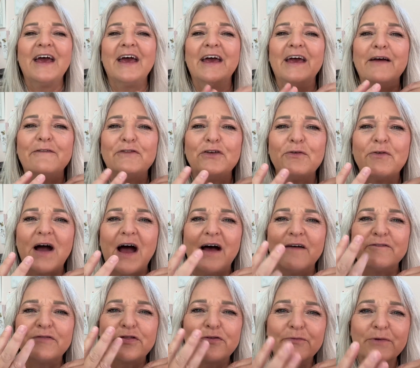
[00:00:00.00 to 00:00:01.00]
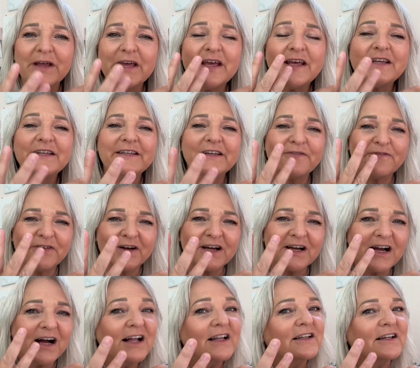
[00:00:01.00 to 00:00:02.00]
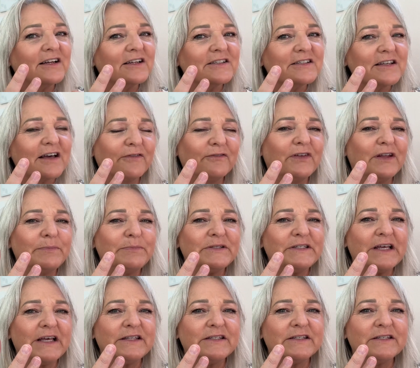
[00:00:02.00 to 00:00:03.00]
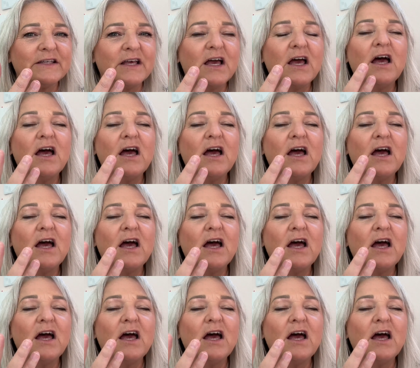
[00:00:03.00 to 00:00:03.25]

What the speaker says: If you have 3 different colors of LipSense,